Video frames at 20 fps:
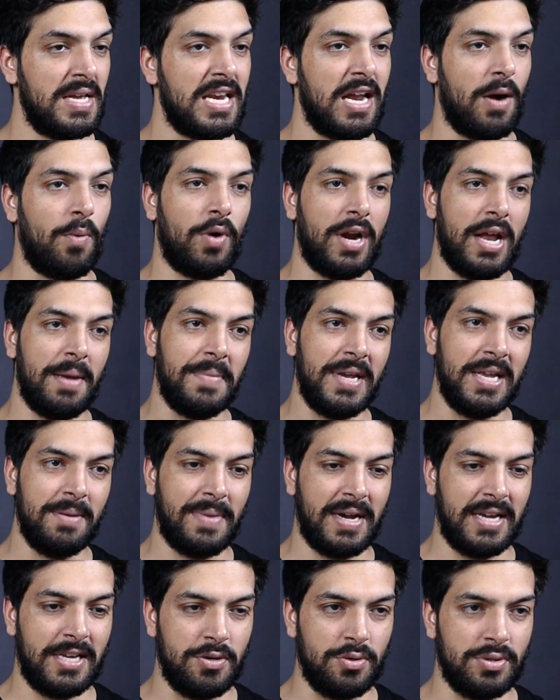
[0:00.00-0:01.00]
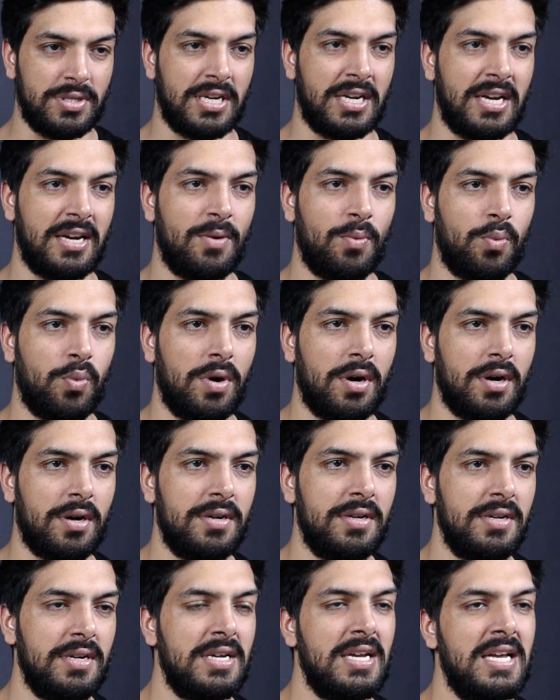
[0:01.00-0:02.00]
Now, what I mean by use it in a
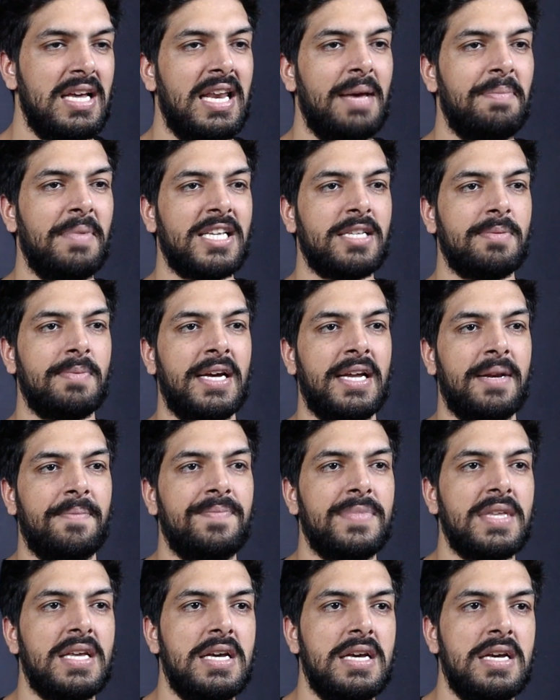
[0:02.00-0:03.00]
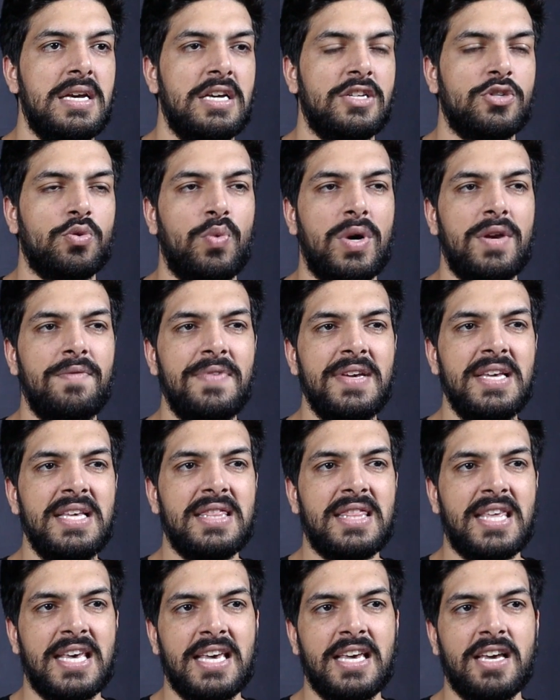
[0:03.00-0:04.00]
word, let me explain. So when we
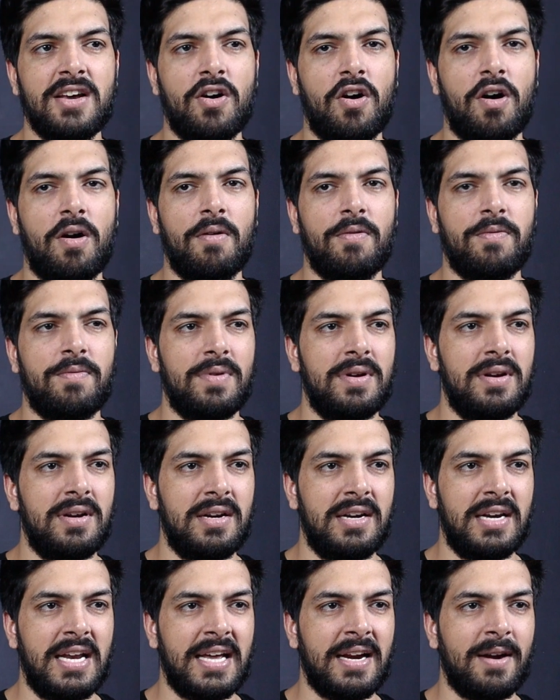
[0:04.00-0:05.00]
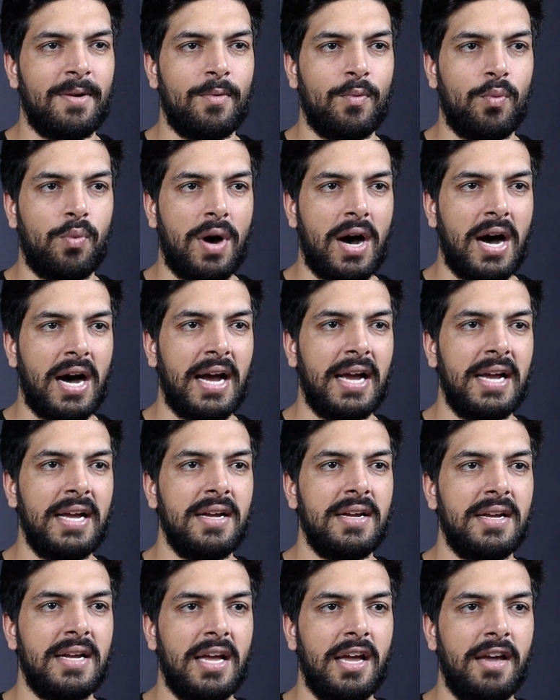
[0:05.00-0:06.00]
think of letter
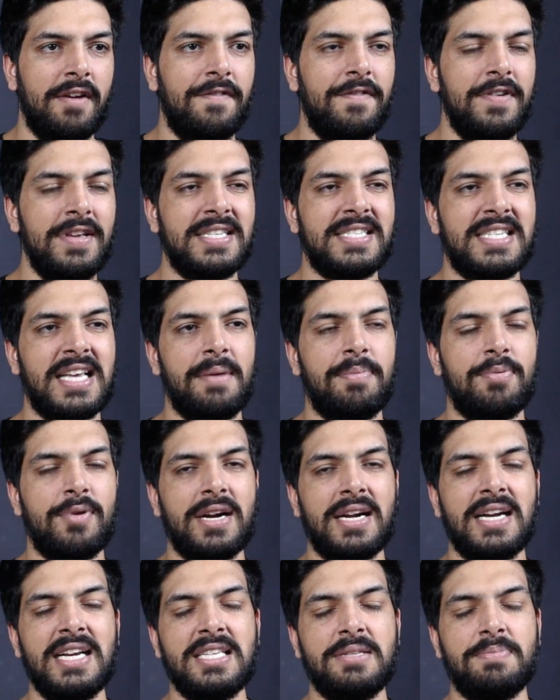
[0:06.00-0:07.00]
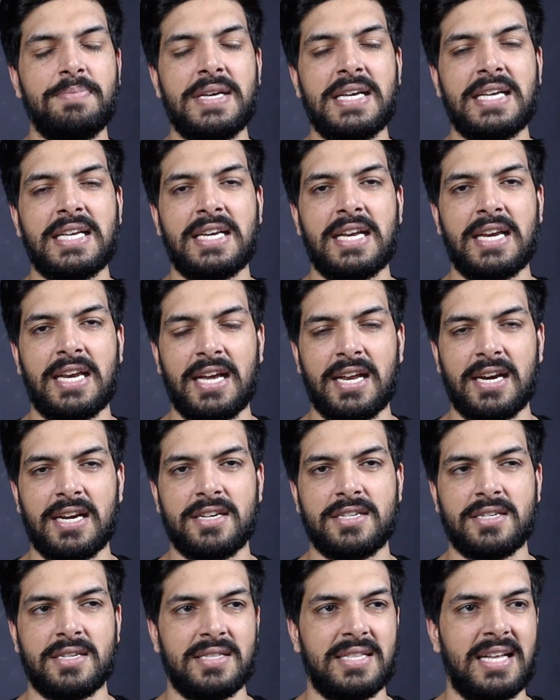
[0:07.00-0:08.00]
Y, if we separately speak it in
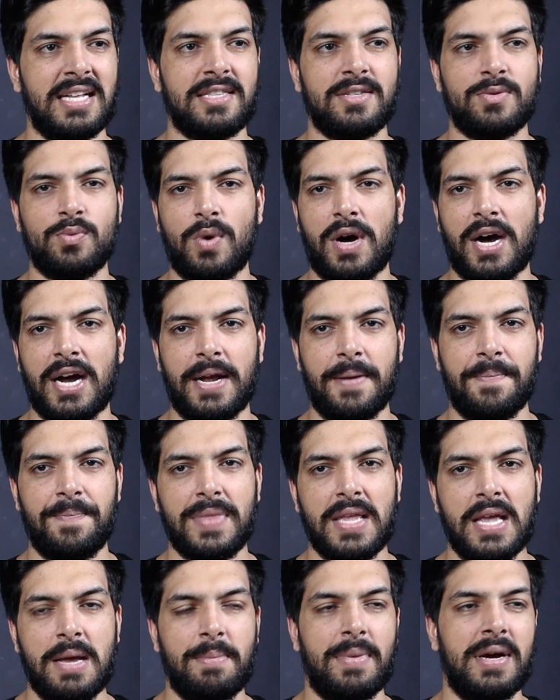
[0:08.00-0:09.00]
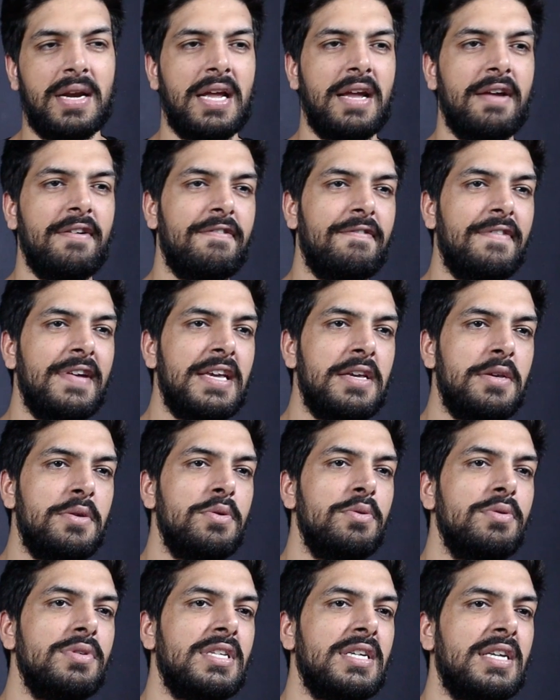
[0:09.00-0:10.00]
English, that's Y. But if we
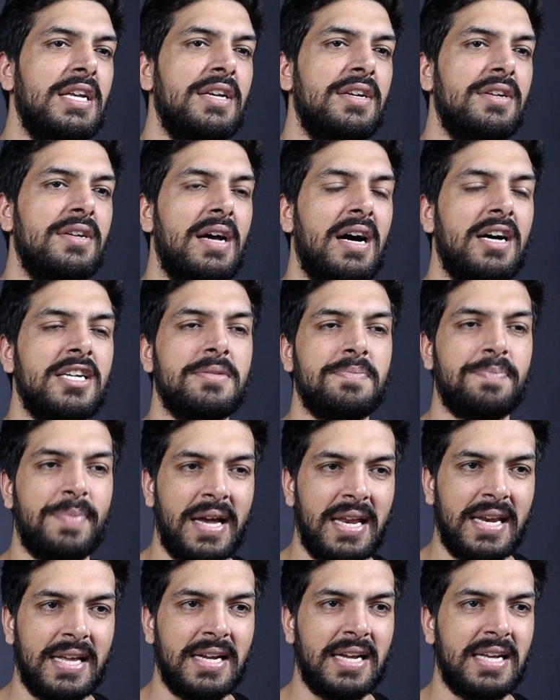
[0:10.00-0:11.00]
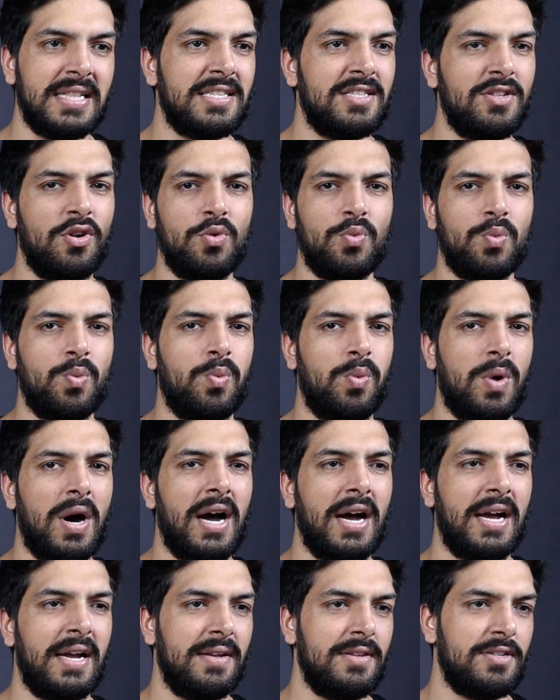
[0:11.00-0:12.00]
use it in a spelling, it's not
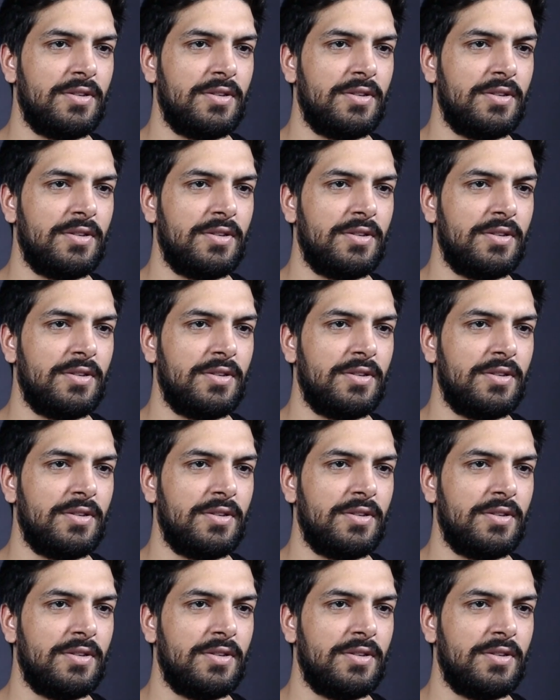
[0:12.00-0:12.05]
Y.